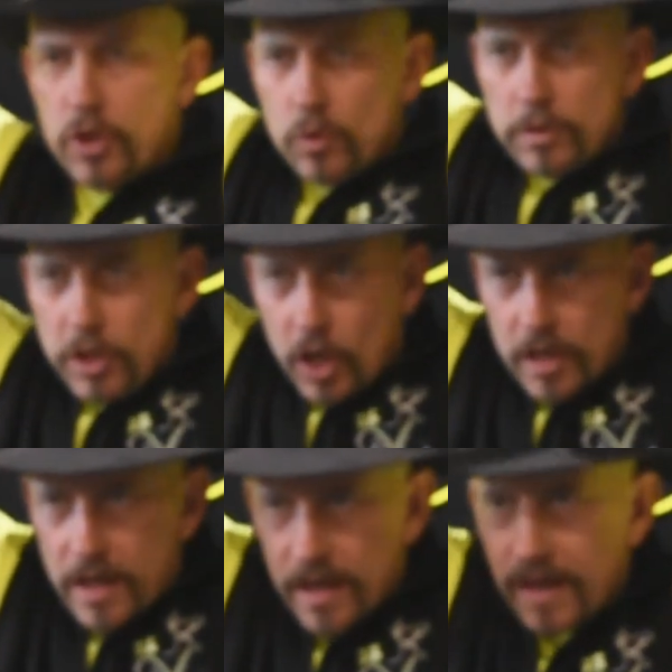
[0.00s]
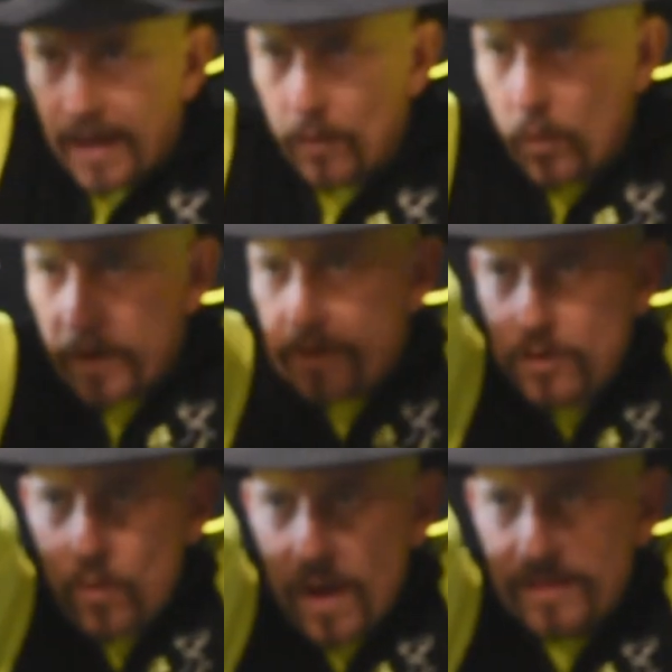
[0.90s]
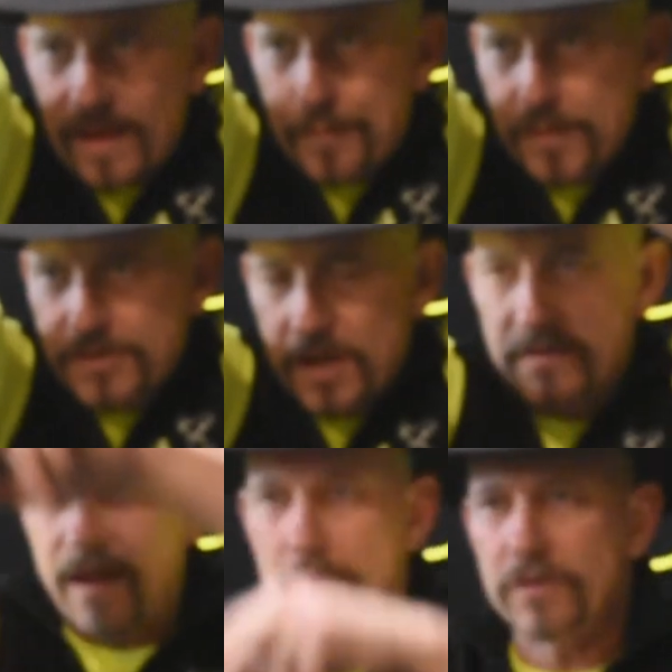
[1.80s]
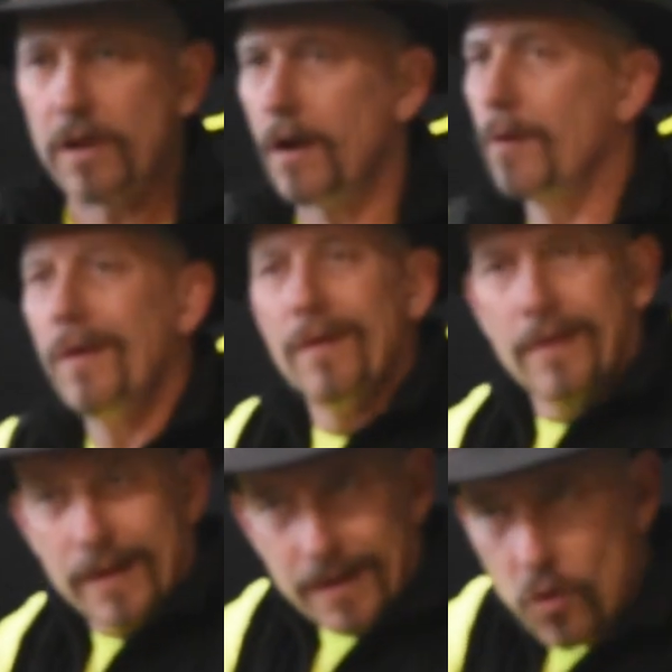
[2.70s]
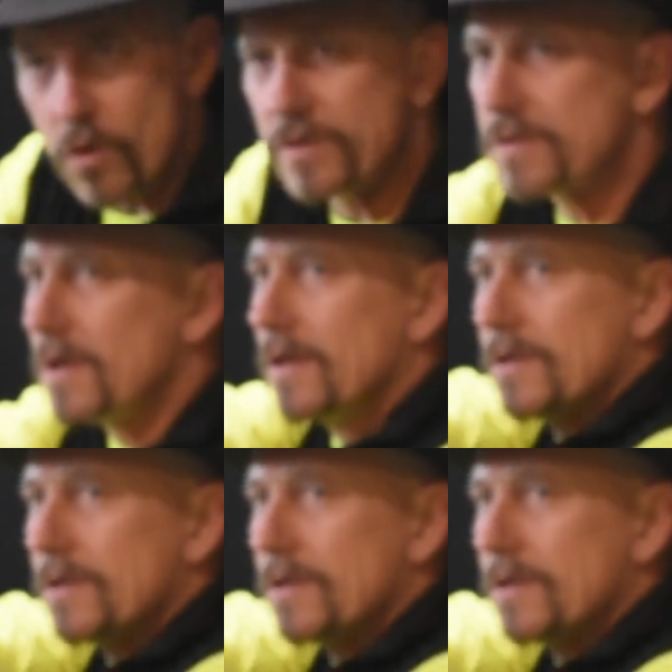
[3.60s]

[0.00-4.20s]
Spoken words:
You look at where you want that projectile to go. And of course,